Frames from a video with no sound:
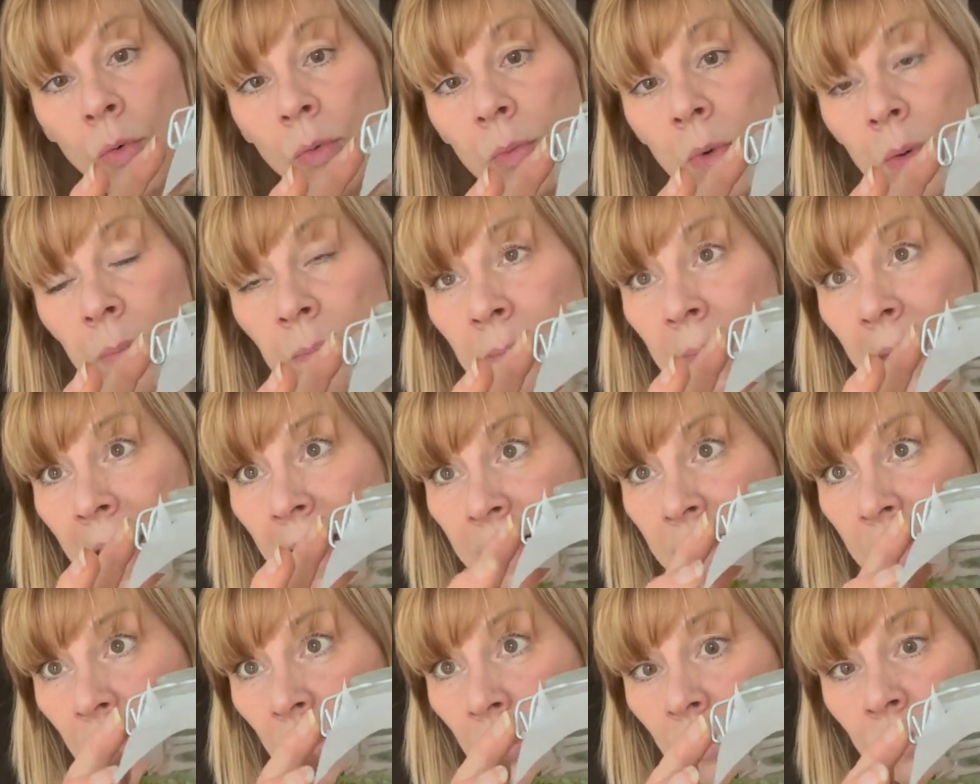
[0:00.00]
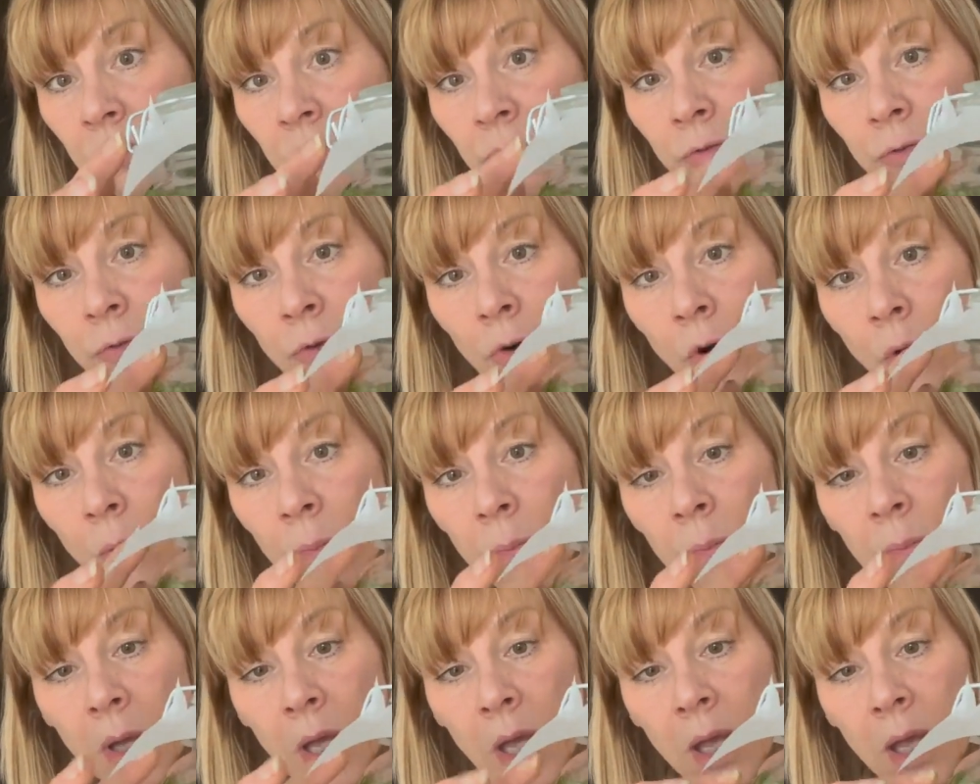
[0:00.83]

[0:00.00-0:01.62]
metal from